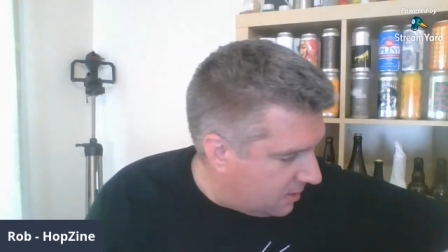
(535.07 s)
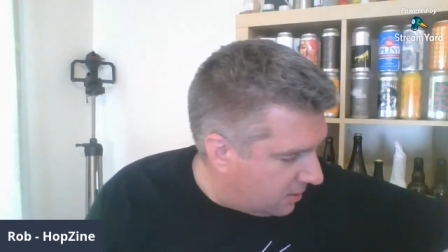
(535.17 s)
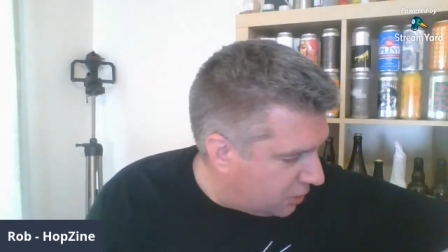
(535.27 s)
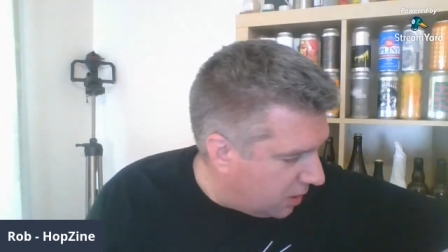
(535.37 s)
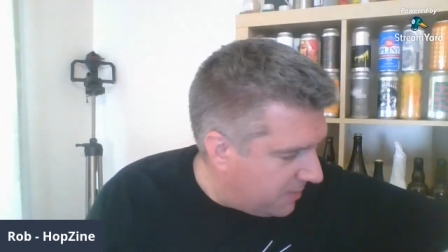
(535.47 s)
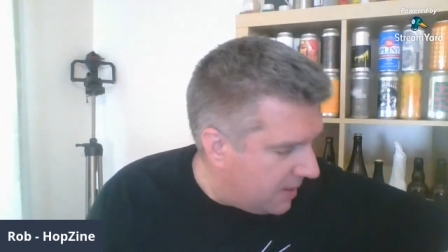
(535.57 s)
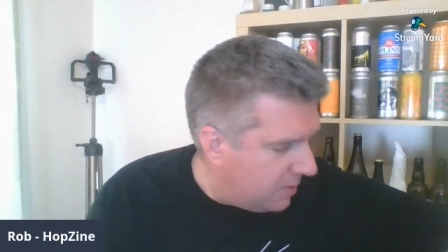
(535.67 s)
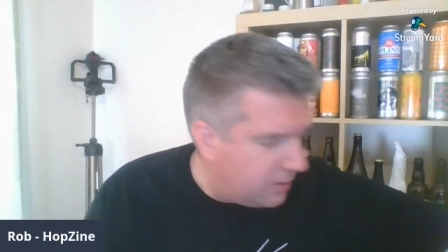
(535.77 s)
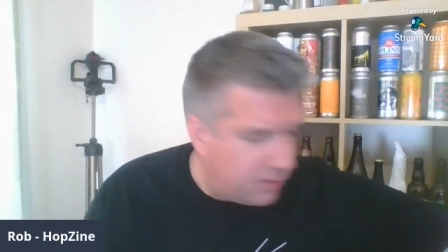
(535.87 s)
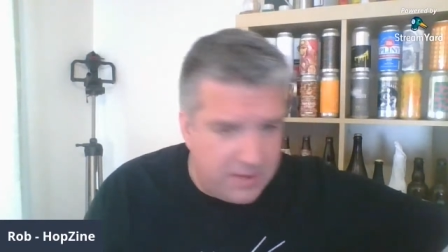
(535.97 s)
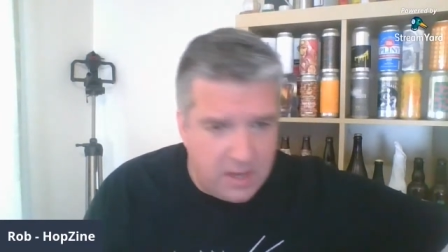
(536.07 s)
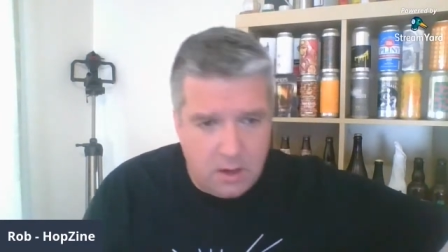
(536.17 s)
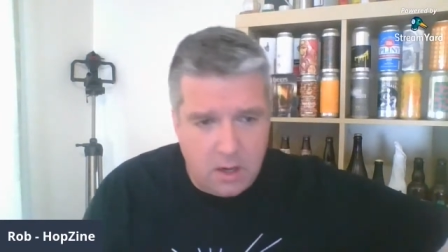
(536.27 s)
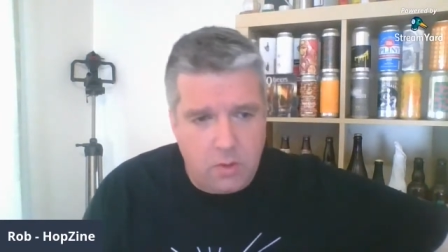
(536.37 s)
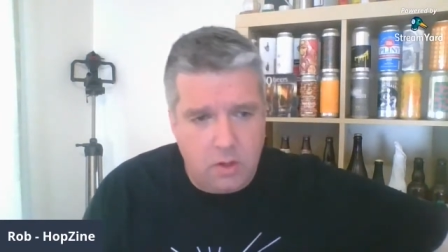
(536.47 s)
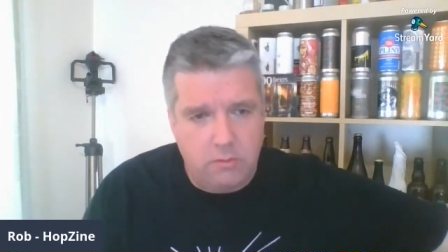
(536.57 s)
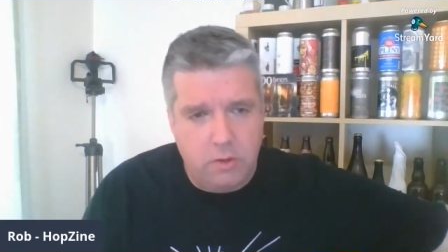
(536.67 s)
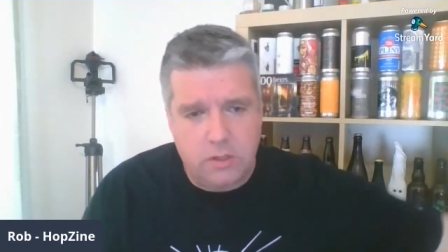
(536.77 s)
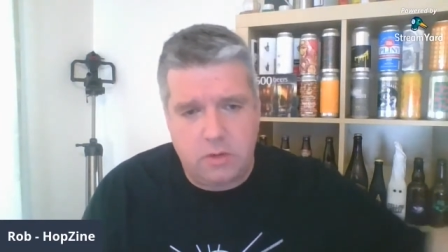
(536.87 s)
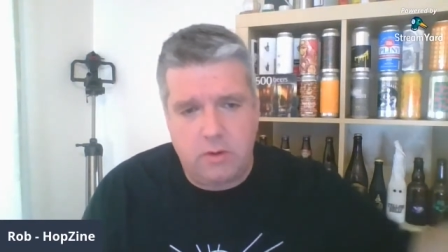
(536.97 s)
no, Jolly Bean, which I think are a local
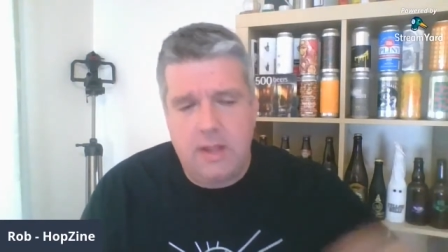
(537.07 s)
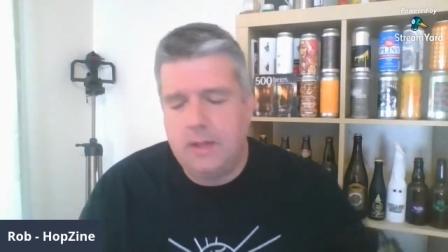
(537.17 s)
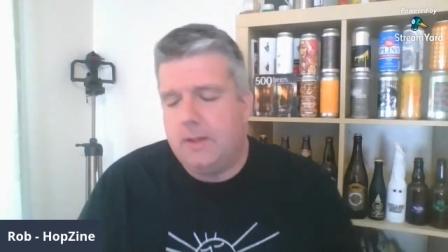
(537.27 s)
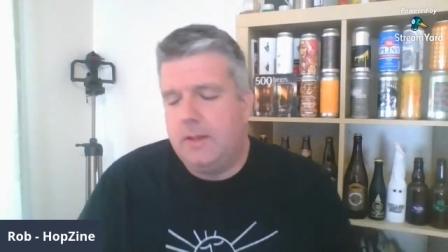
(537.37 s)
roastery.